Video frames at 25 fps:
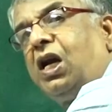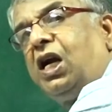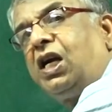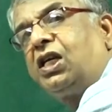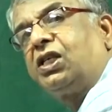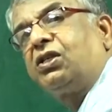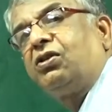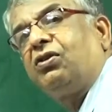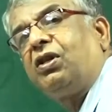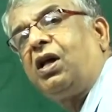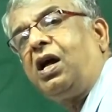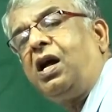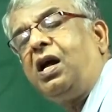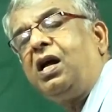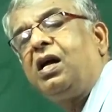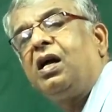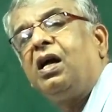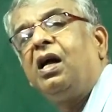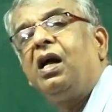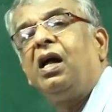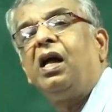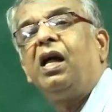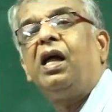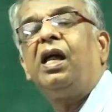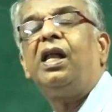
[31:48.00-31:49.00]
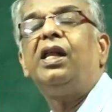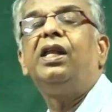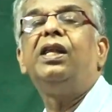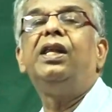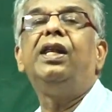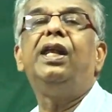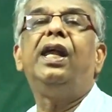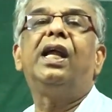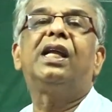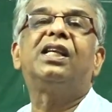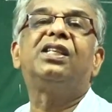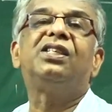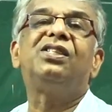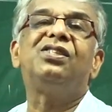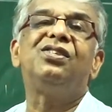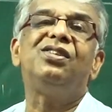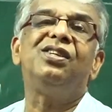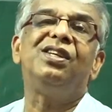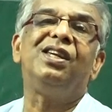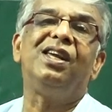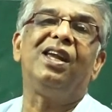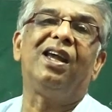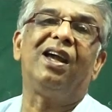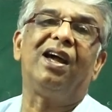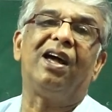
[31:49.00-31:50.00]
relate to the next
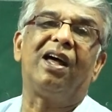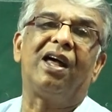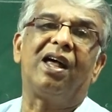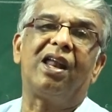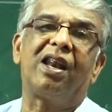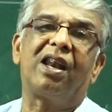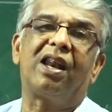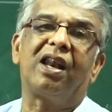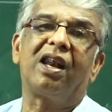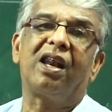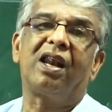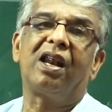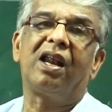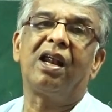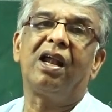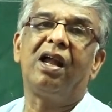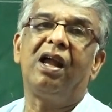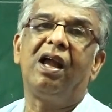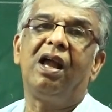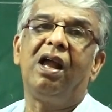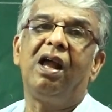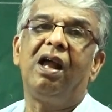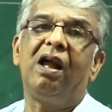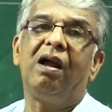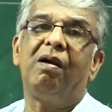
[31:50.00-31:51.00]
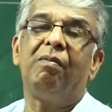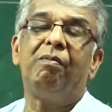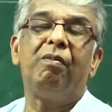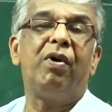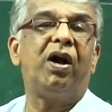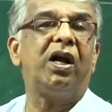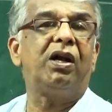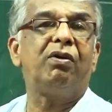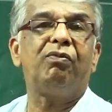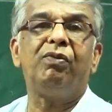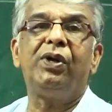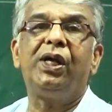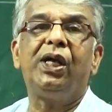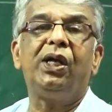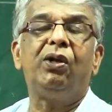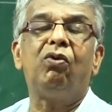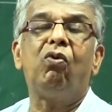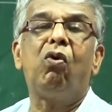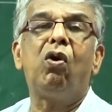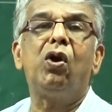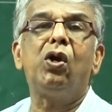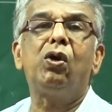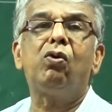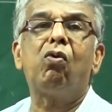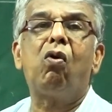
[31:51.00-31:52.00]
year. But we
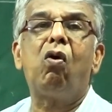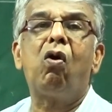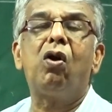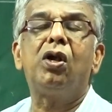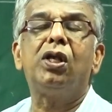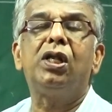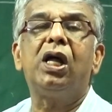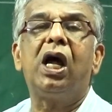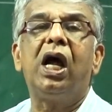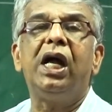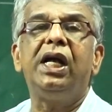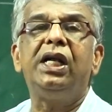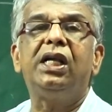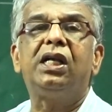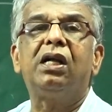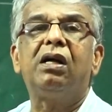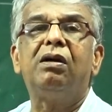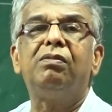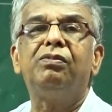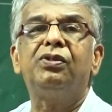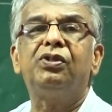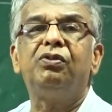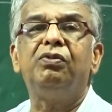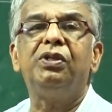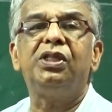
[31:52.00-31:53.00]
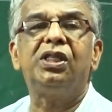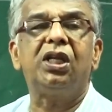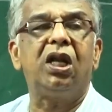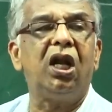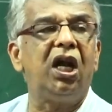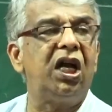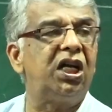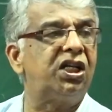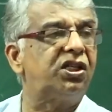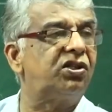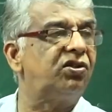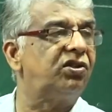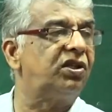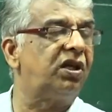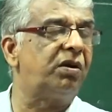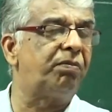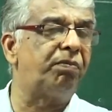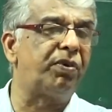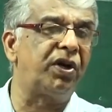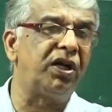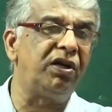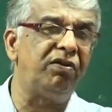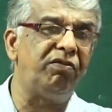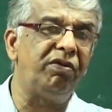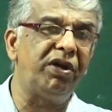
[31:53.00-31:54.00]
don't want the items which relate to the
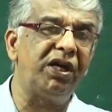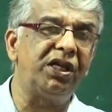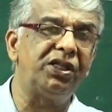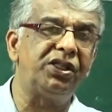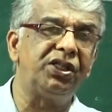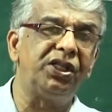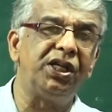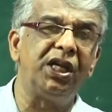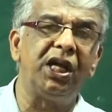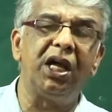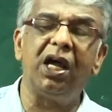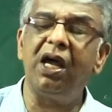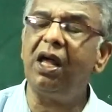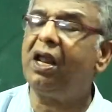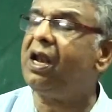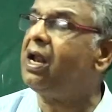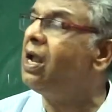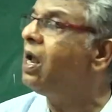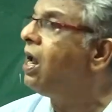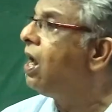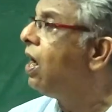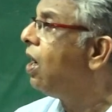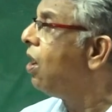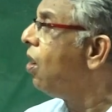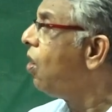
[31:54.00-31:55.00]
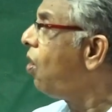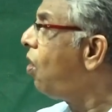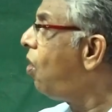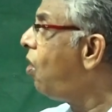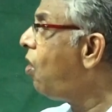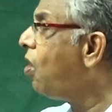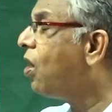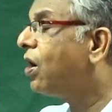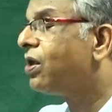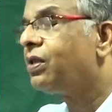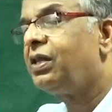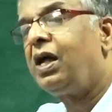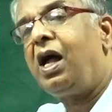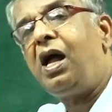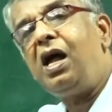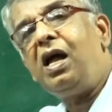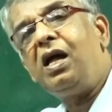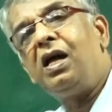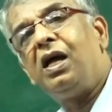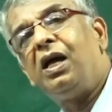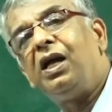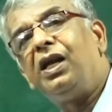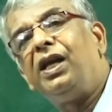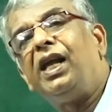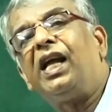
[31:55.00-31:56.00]
previous year or
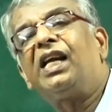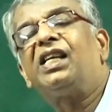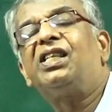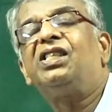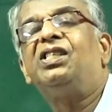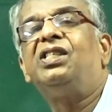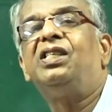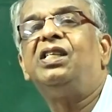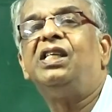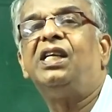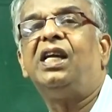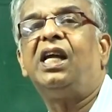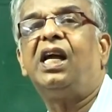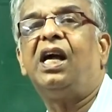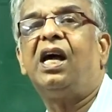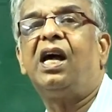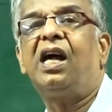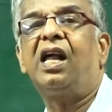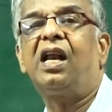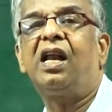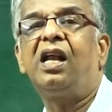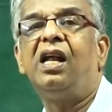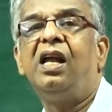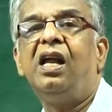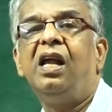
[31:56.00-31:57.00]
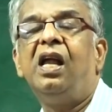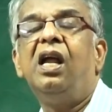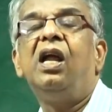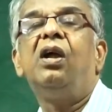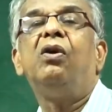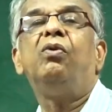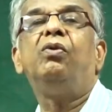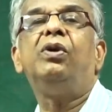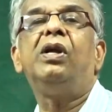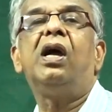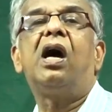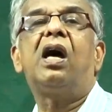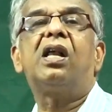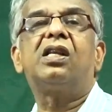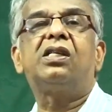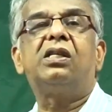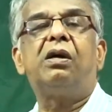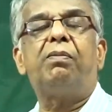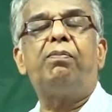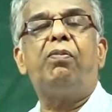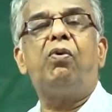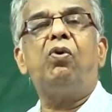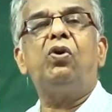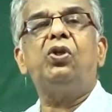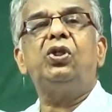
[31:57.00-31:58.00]
the next year. We are
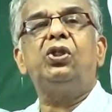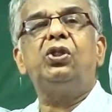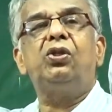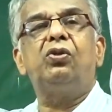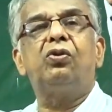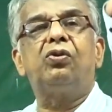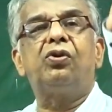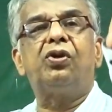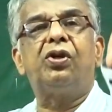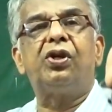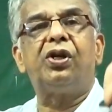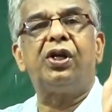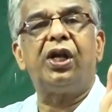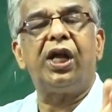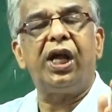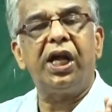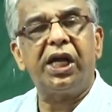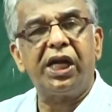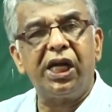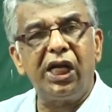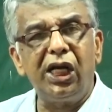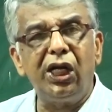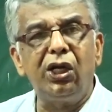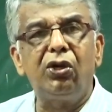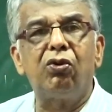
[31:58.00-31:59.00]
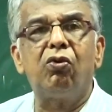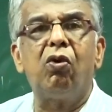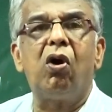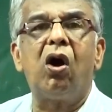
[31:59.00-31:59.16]
supposed to take into